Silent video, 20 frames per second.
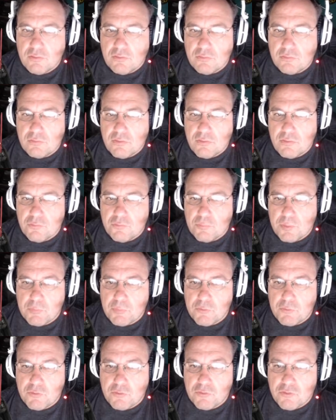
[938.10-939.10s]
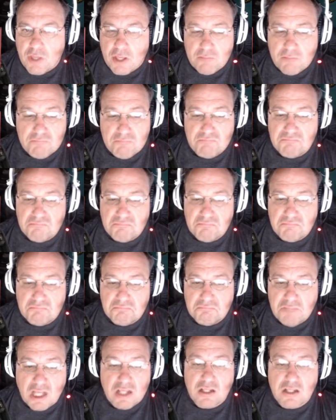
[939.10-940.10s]
because people were just saying
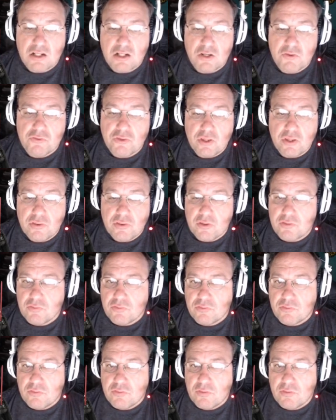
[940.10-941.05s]
not going to go see this.